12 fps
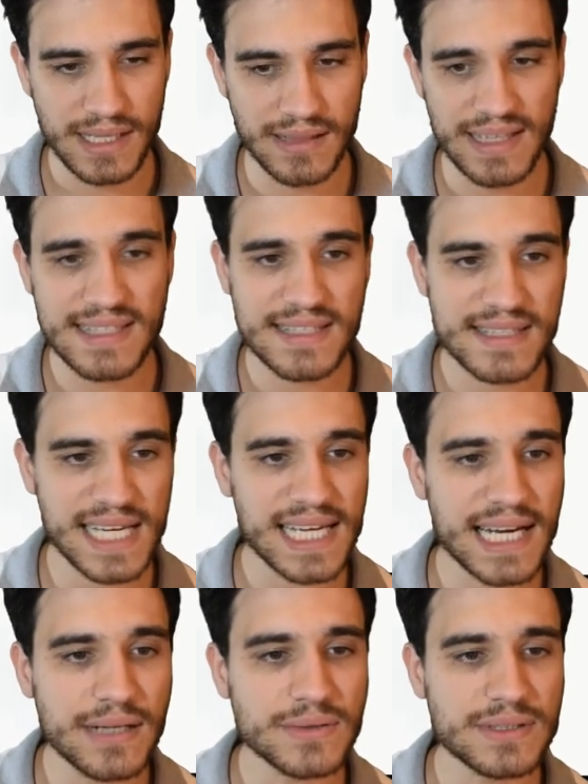Let's check it
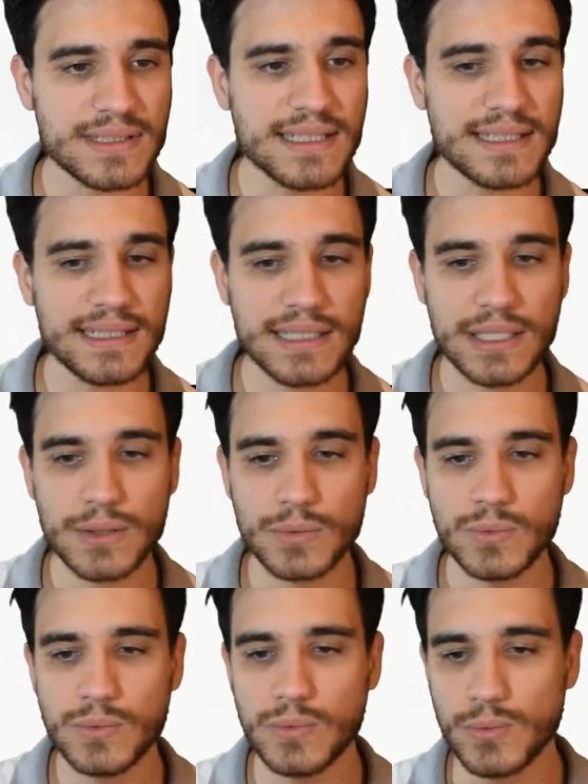out. Nihilego,
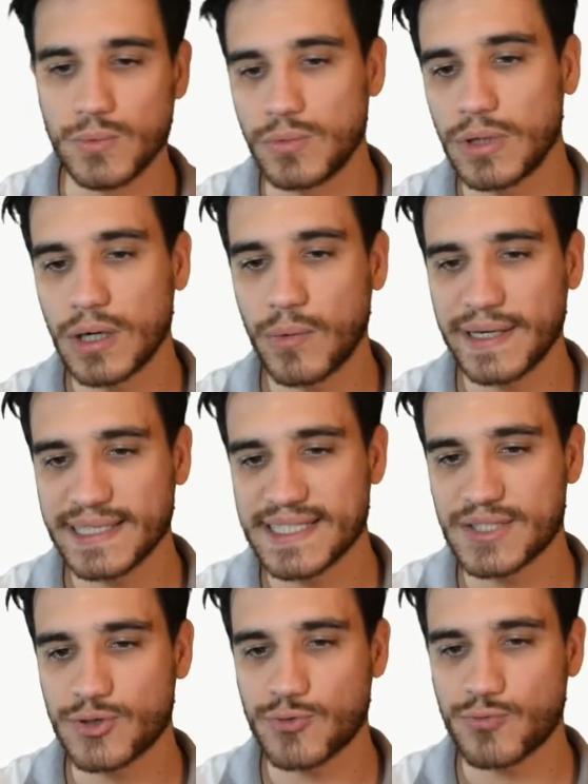ooh, quite a
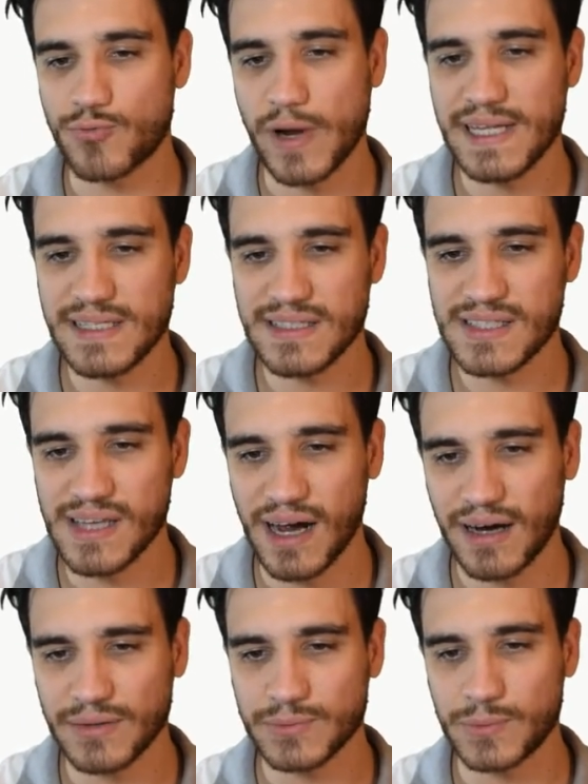strange
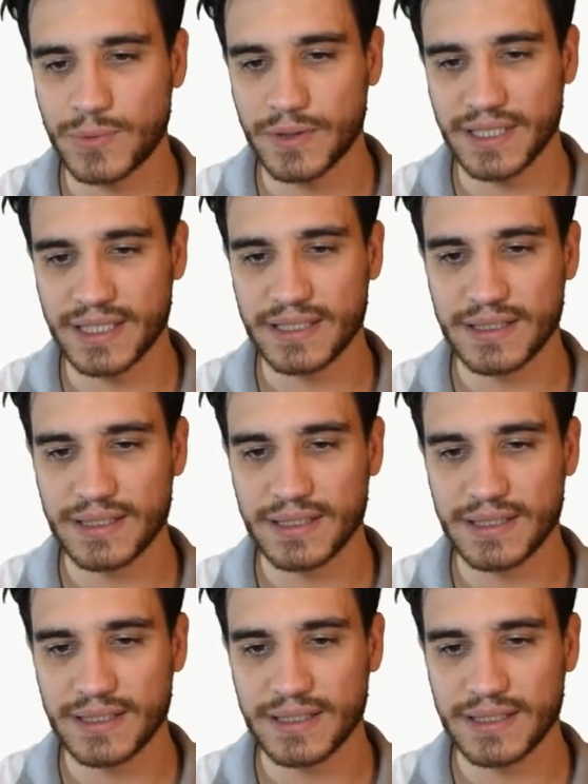artwork,